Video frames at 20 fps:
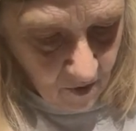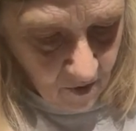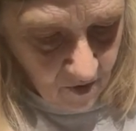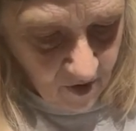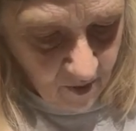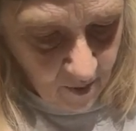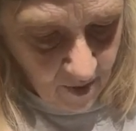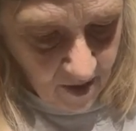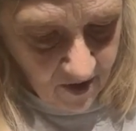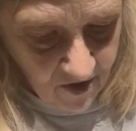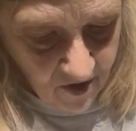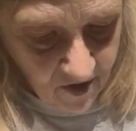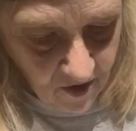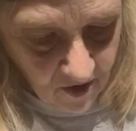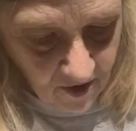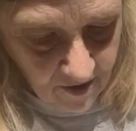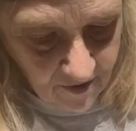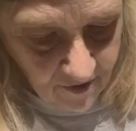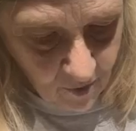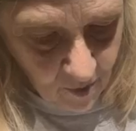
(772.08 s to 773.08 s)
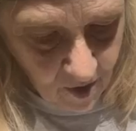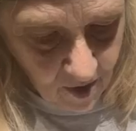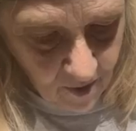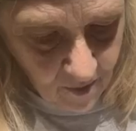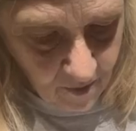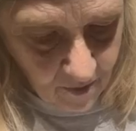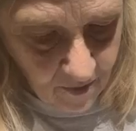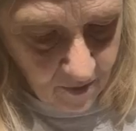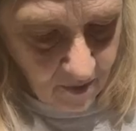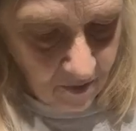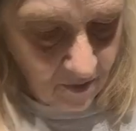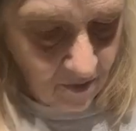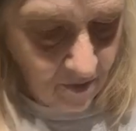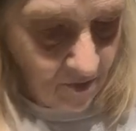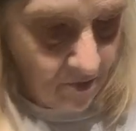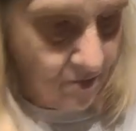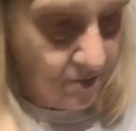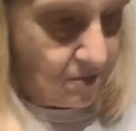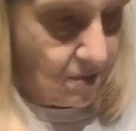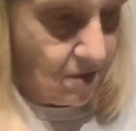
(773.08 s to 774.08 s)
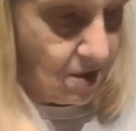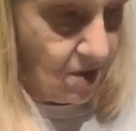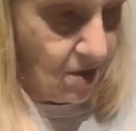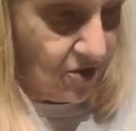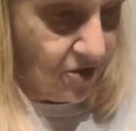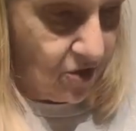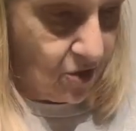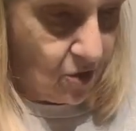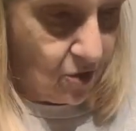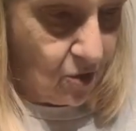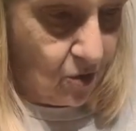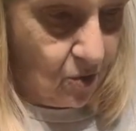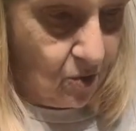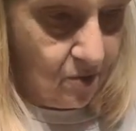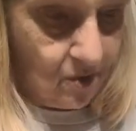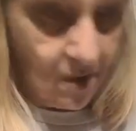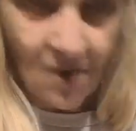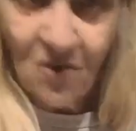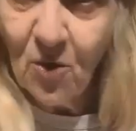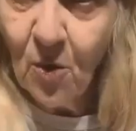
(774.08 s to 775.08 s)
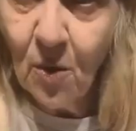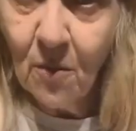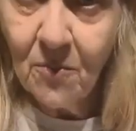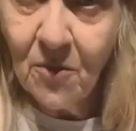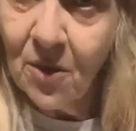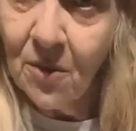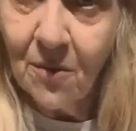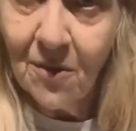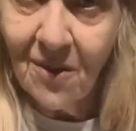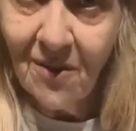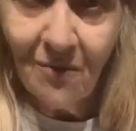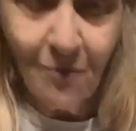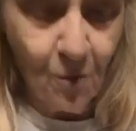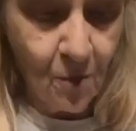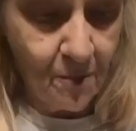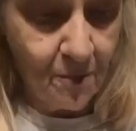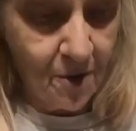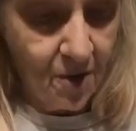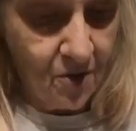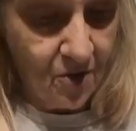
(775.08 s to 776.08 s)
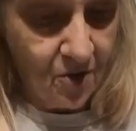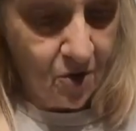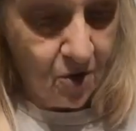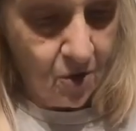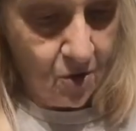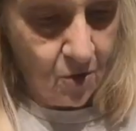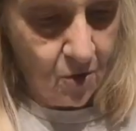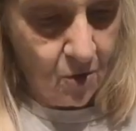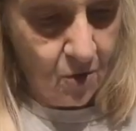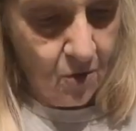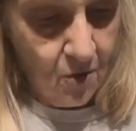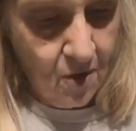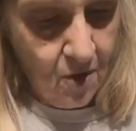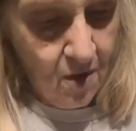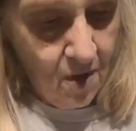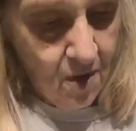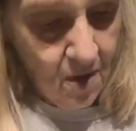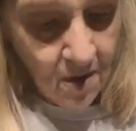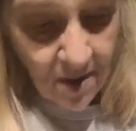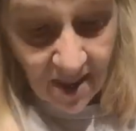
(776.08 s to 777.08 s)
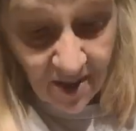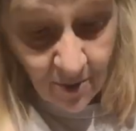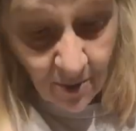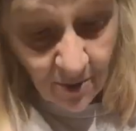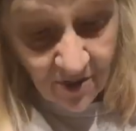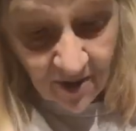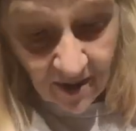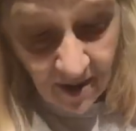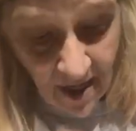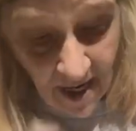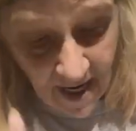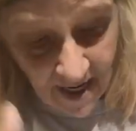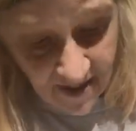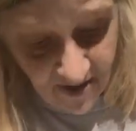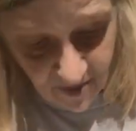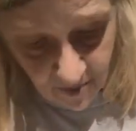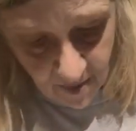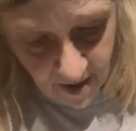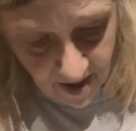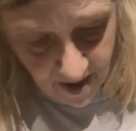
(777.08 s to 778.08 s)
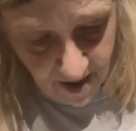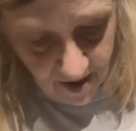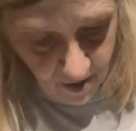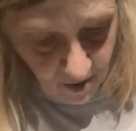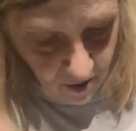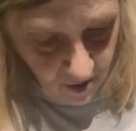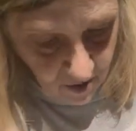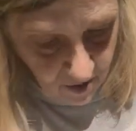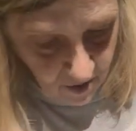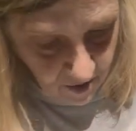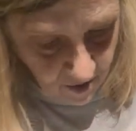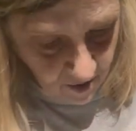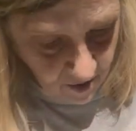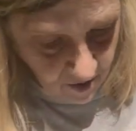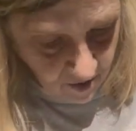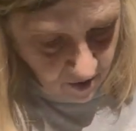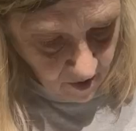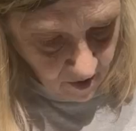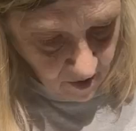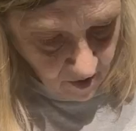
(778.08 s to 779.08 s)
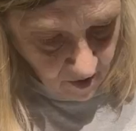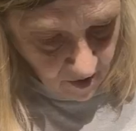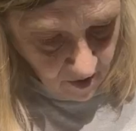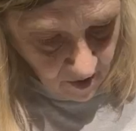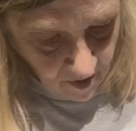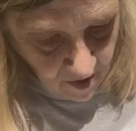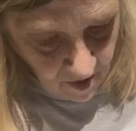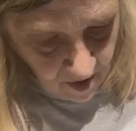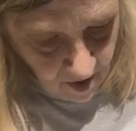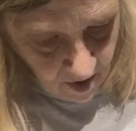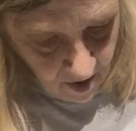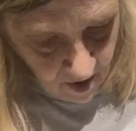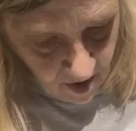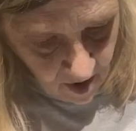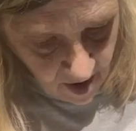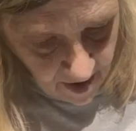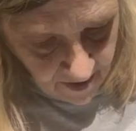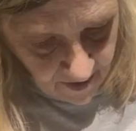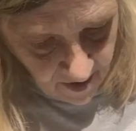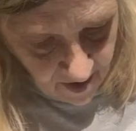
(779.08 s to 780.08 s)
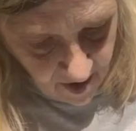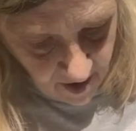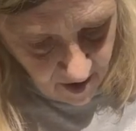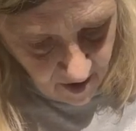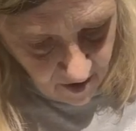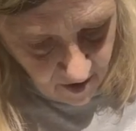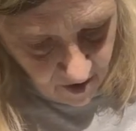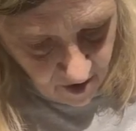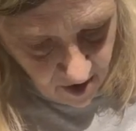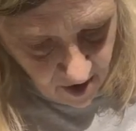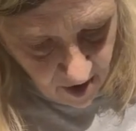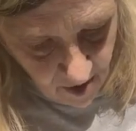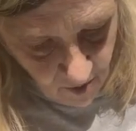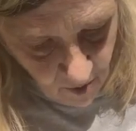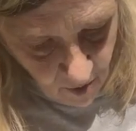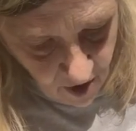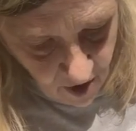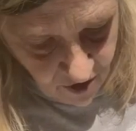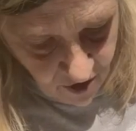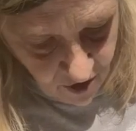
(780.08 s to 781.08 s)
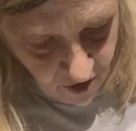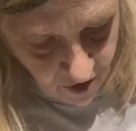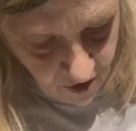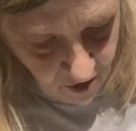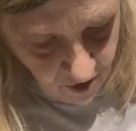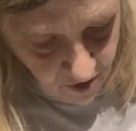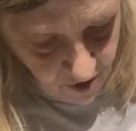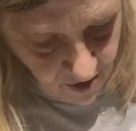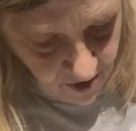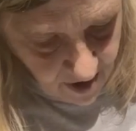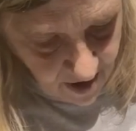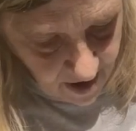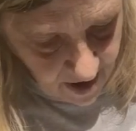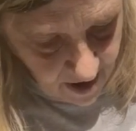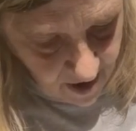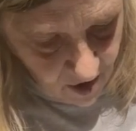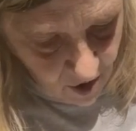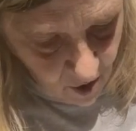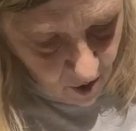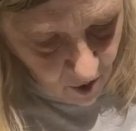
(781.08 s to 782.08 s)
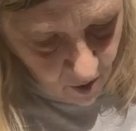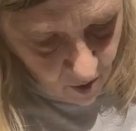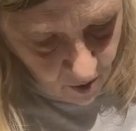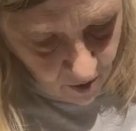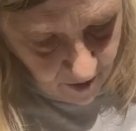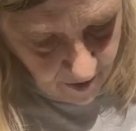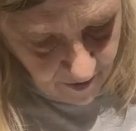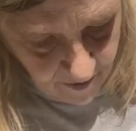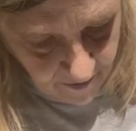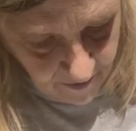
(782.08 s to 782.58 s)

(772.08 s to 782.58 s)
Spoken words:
was basically form a circle. That's all I'm doing is forming a circle. This was the last minute idea. You don't want your glue to get cold.